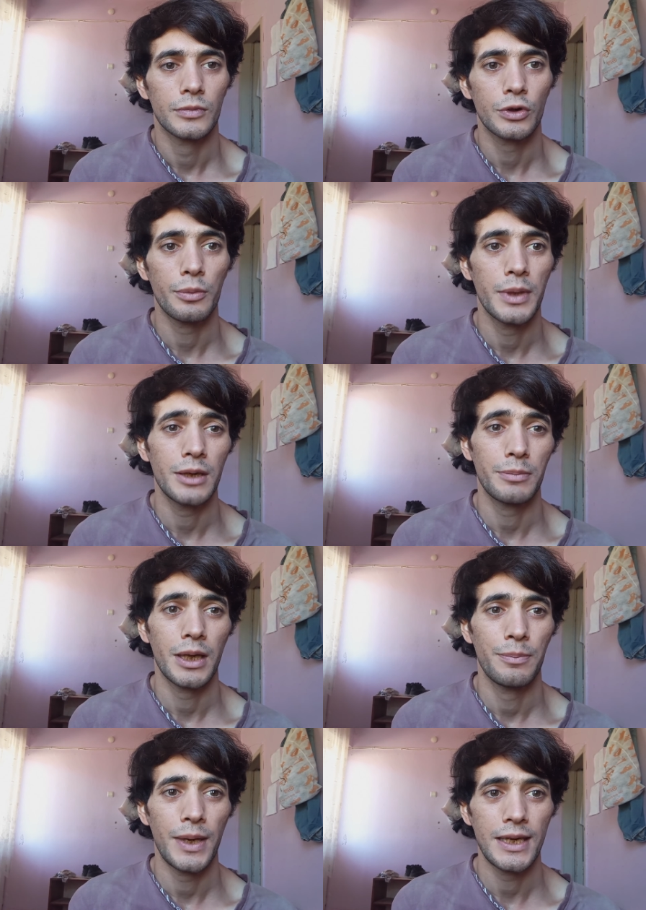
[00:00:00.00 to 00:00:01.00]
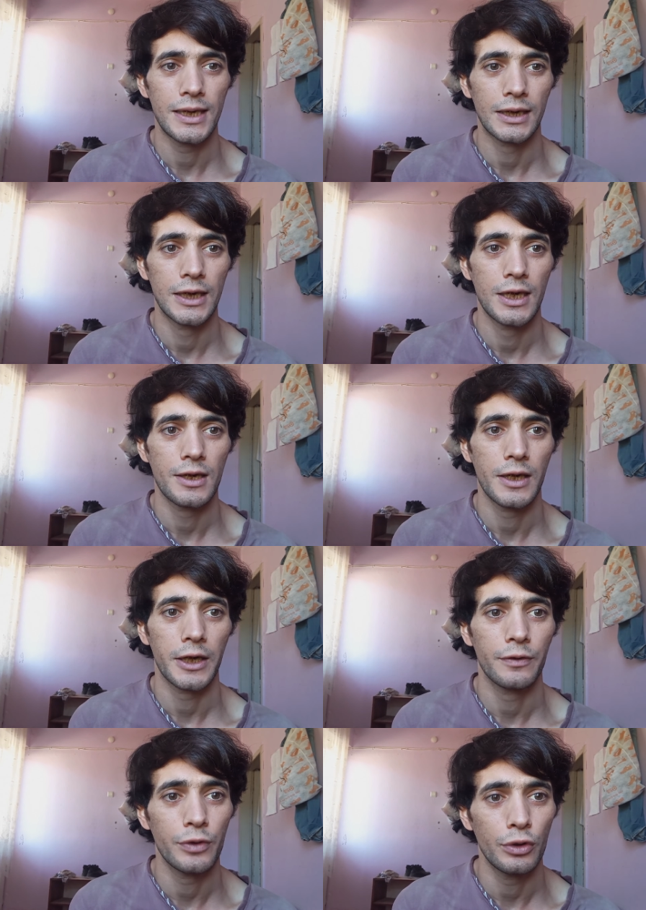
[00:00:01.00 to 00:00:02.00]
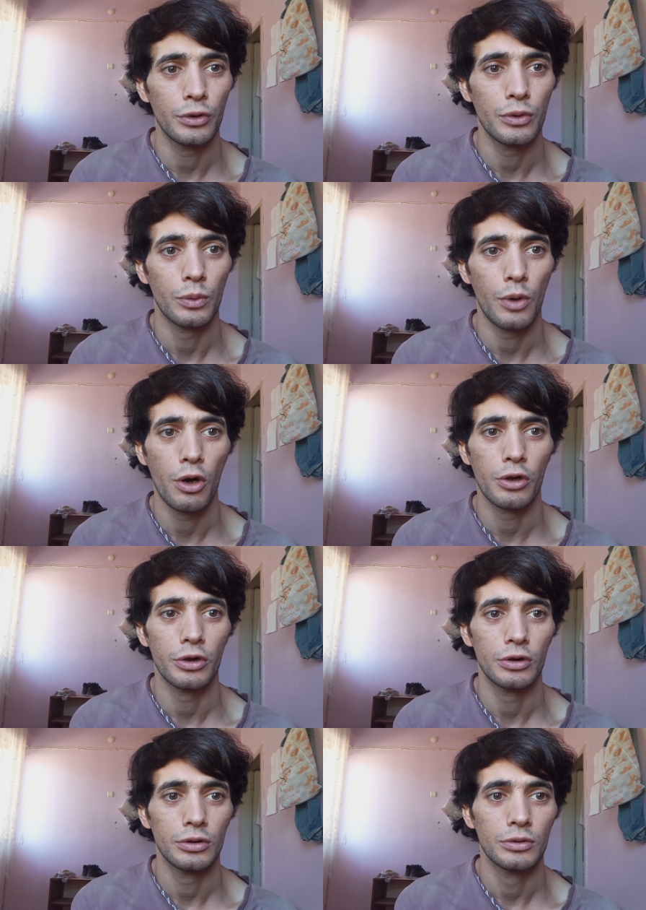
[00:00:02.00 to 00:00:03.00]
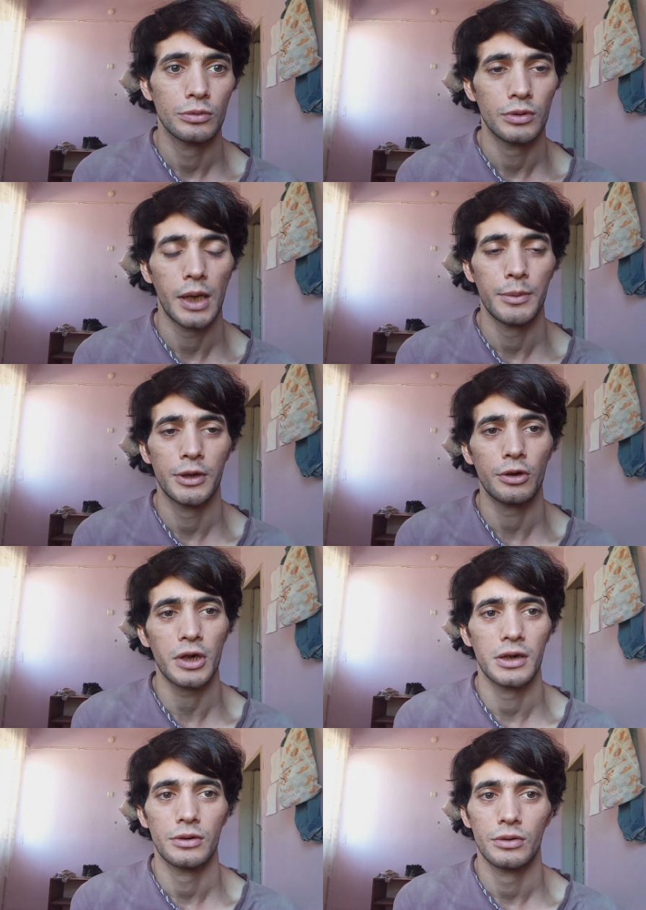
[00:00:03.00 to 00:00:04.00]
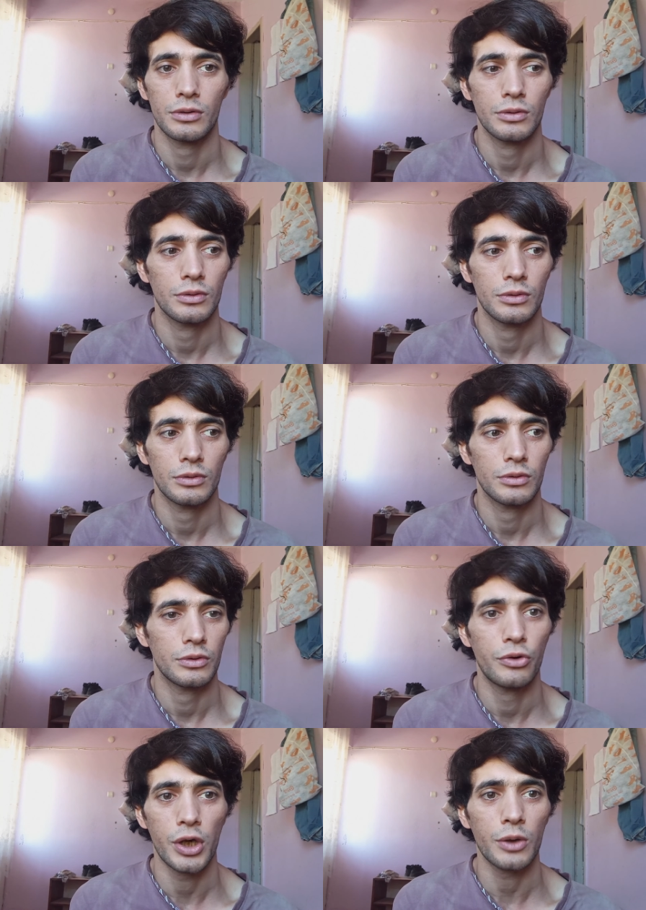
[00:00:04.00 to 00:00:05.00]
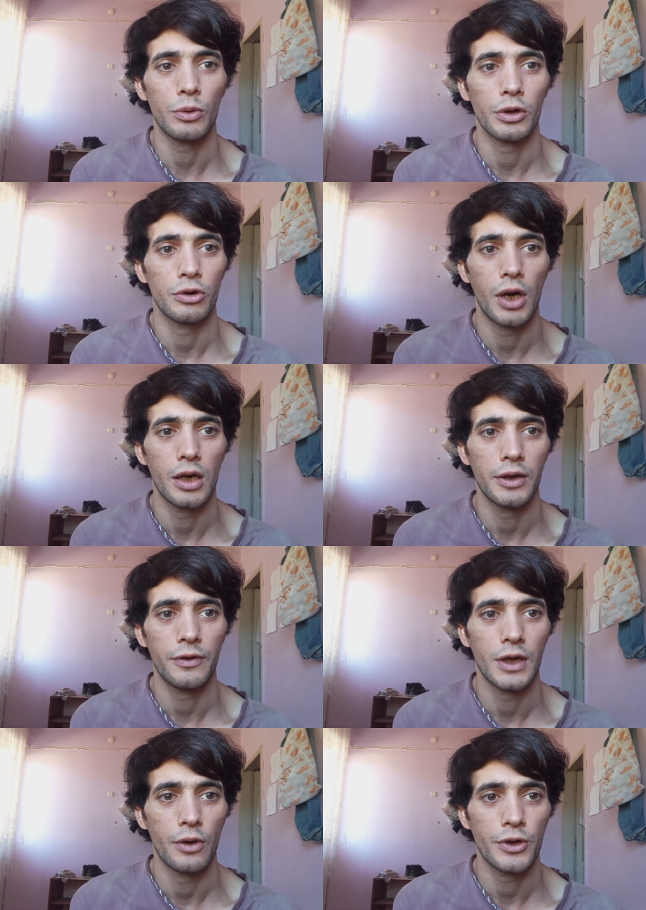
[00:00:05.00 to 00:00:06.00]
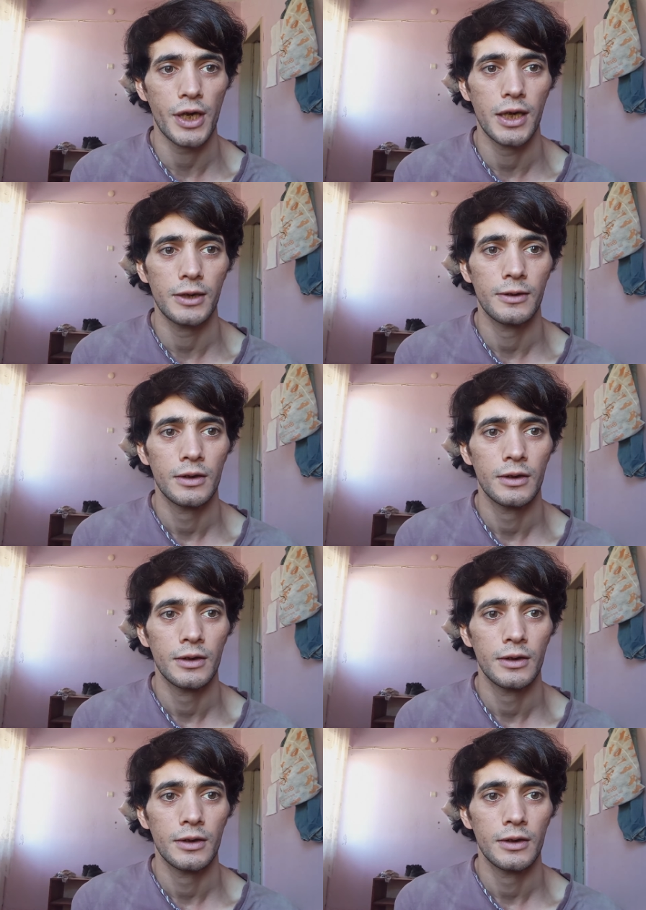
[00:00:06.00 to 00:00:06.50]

to meet my basic needs like food, water. I mean, you can drink water even outside,